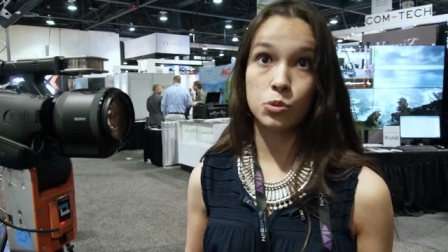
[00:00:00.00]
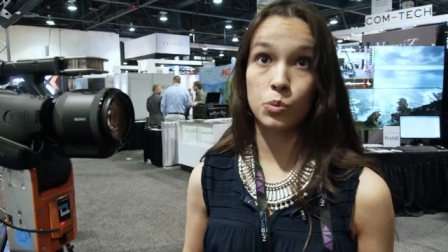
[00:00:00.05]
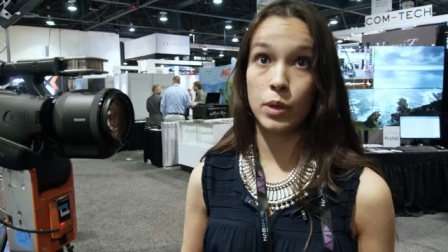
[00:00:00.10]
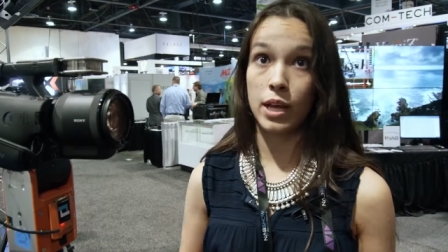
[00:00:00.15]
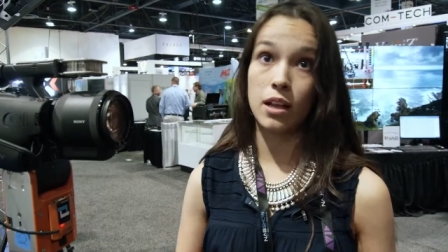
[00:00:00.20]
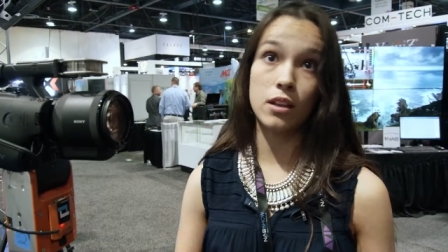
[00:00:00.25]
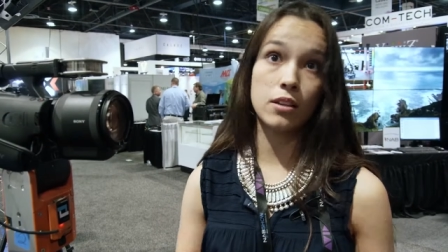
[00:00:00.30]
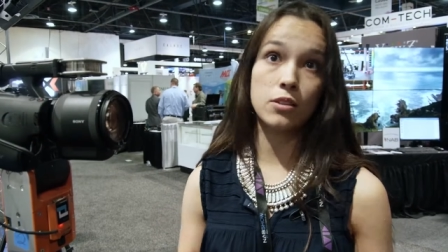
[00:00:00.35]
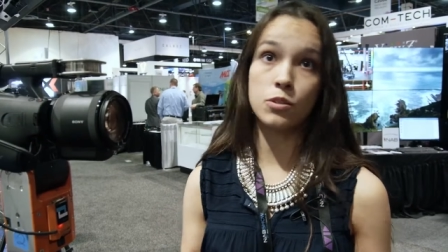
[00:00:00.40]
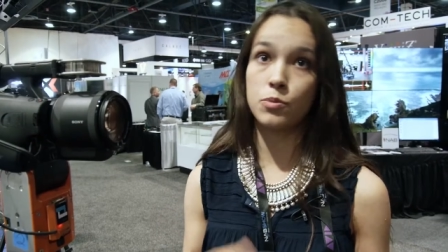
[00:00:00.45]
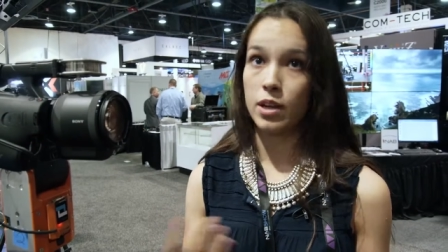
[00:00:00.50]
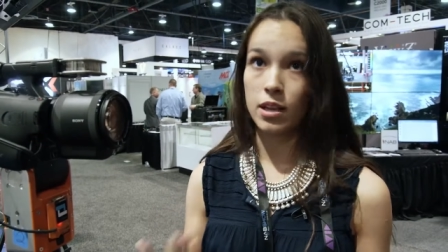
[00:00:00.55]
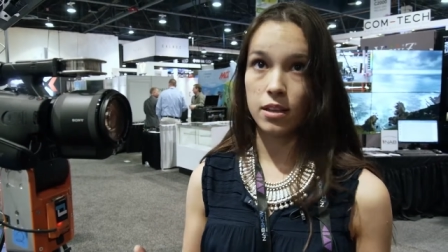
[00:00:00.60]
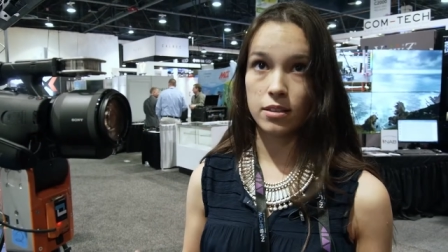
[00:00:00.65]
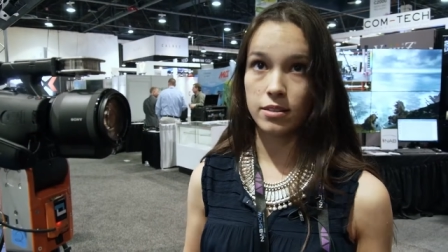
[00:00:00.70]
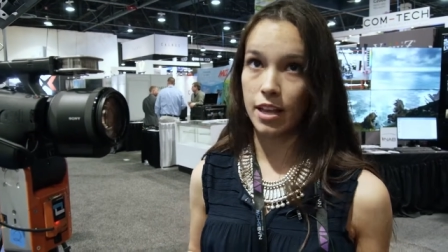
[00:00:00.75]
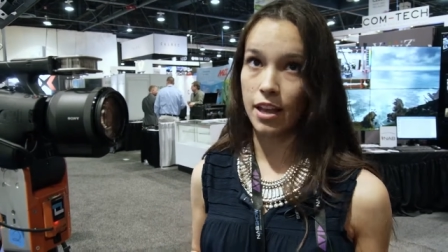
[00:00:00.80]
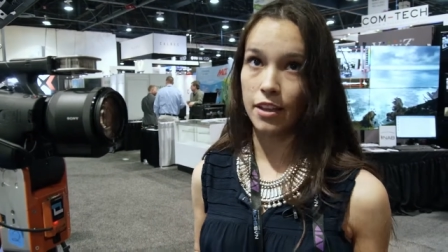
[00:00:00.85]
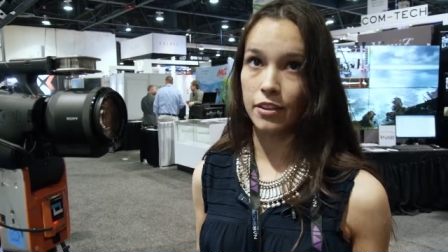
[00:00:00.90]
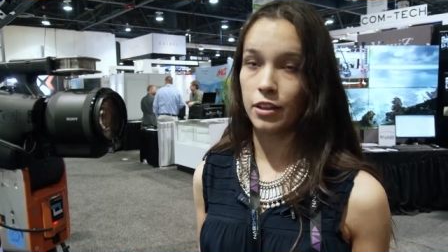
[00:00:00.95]
as well, as well
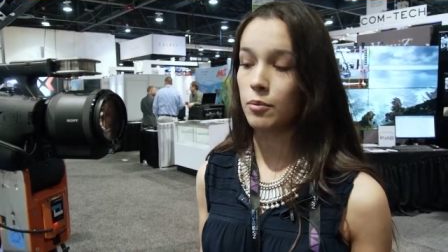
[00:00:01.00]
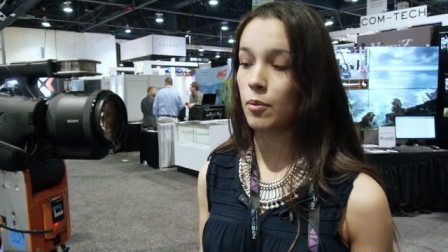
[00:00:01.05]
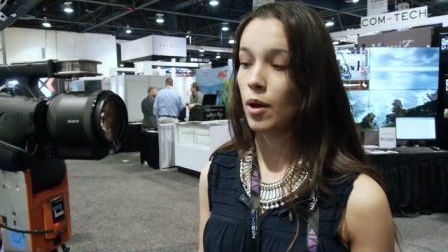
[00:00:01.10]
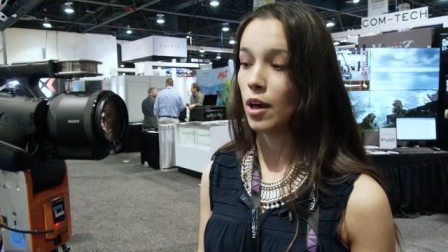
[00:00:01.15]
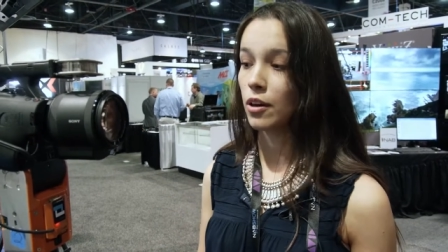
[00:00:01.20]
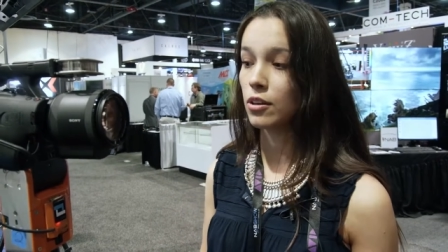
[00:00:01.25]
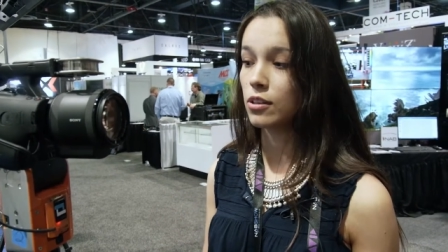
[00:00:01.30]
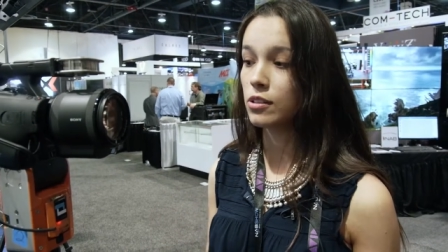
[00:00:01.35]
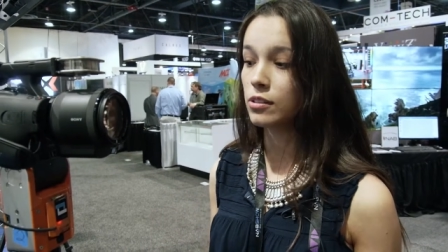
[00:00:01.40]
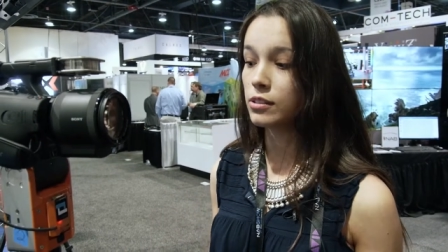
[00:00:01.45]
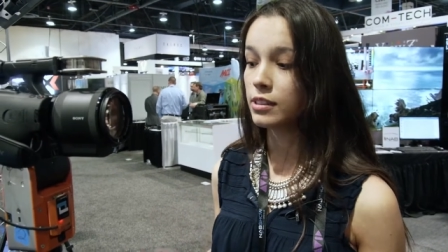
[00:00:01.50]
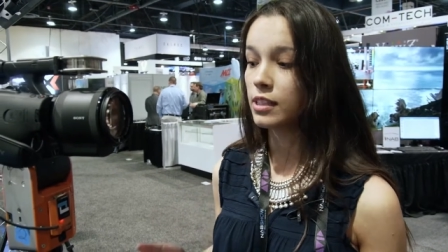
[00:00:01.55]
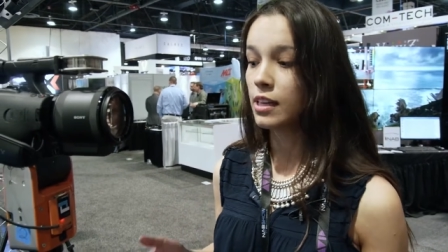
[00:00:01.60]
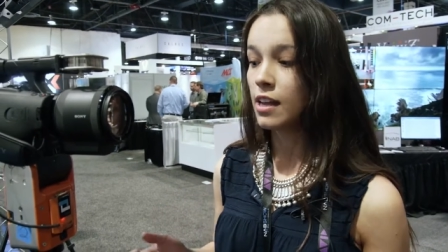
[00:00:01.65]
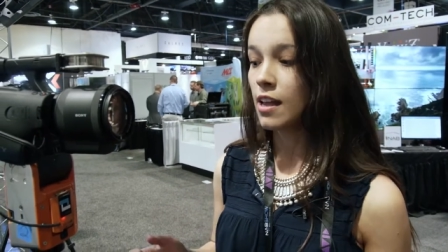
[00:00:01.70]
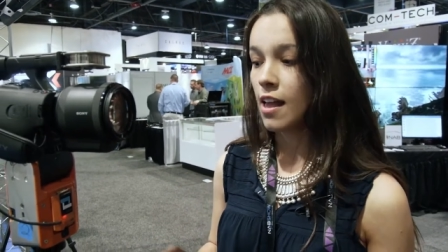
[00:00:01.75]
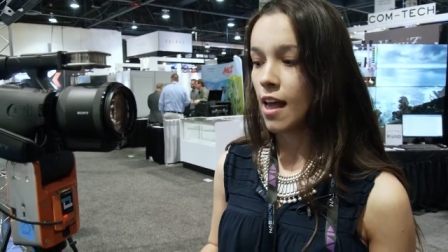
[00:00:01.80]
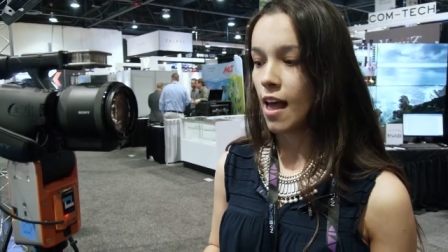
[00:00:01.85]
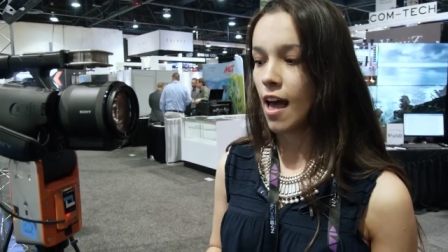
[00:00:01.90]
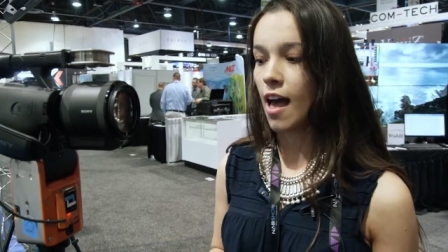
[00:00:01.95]
as other models.
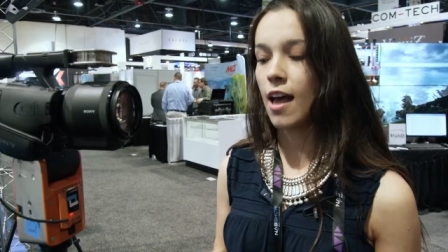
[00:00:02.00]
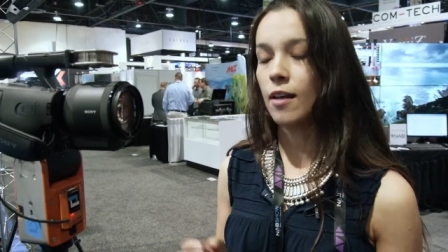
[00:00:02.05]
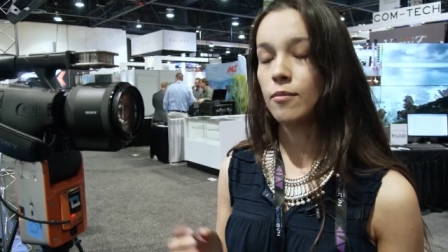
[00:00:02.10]
Okay.